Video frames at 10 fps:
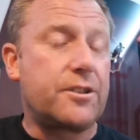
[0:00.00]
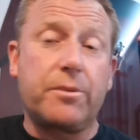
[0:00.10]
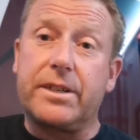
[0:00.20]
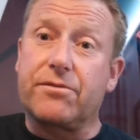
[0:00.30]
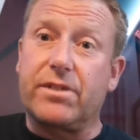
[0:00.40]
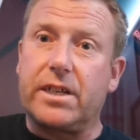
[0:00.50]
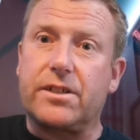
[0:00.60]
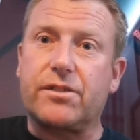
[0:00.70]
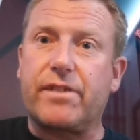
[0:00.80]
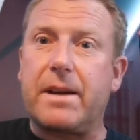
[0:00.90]
Twitter and
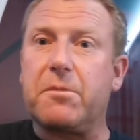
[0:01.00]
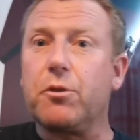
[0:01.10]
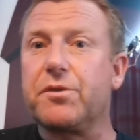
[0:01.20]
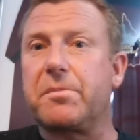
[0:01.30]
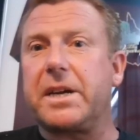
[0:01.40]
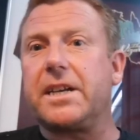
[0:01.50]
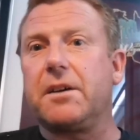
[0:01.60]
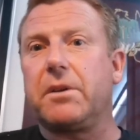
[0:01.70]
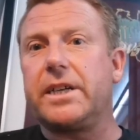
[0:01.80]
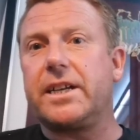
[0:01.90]
Instagram, All The Beer
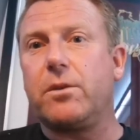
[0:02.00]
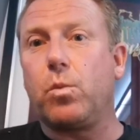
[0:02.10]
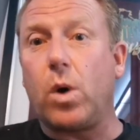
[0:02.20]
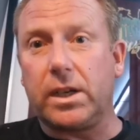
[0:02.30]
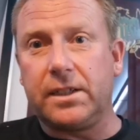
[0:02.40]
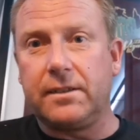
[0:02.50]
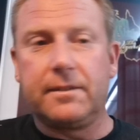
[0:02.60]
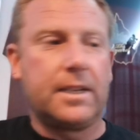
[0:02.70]
No Idea 1.